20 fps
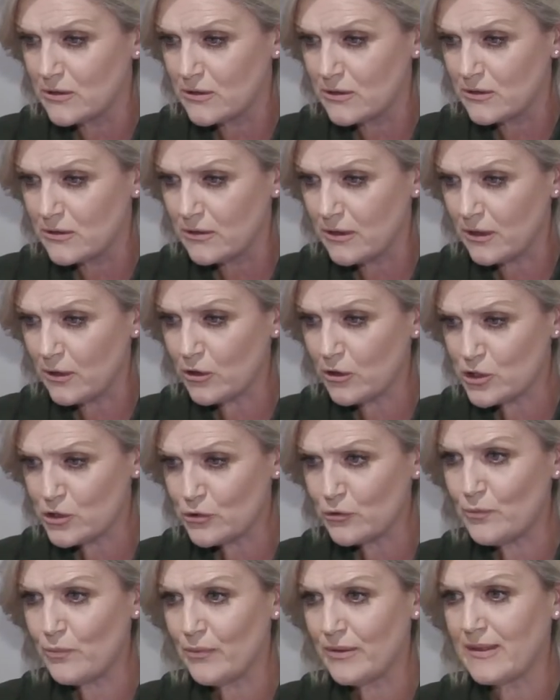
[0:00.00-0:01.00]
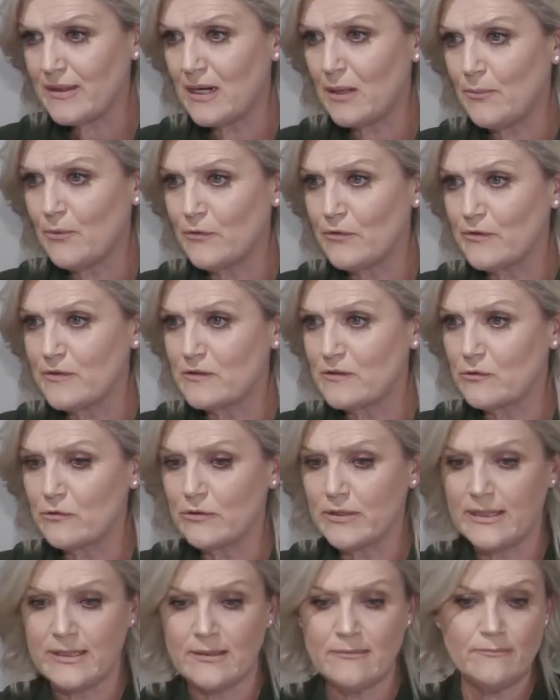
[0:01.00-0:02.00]
and I should bring that up on the
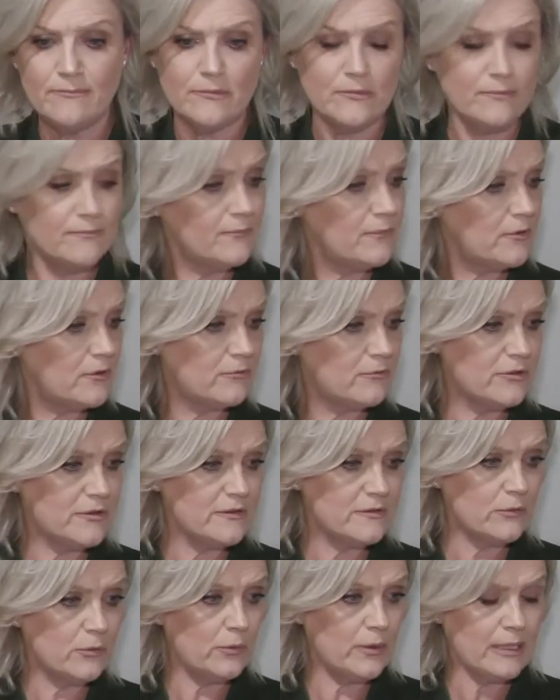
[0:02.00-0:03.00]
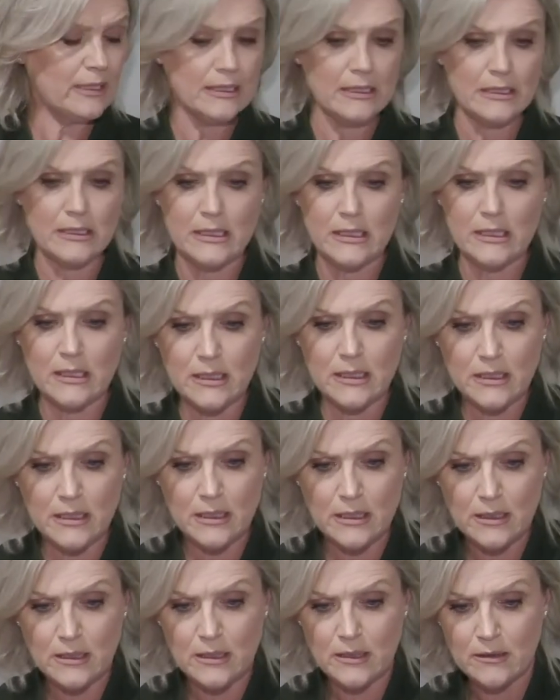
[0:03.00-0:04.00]
screen, I'll just
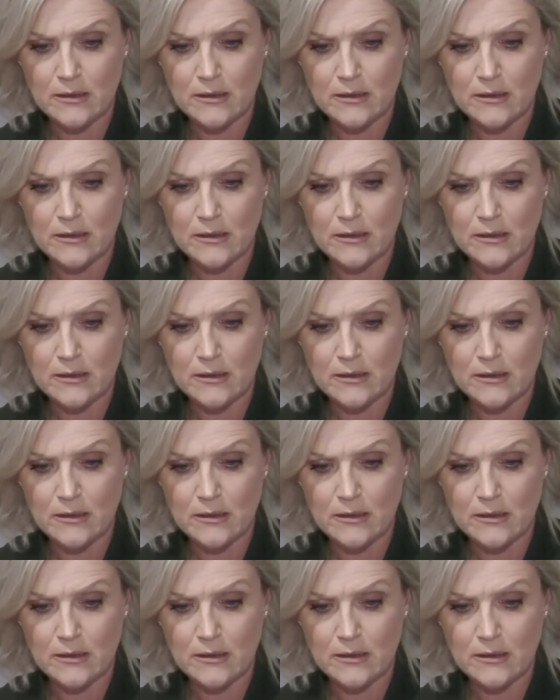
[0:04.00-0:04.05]
quickly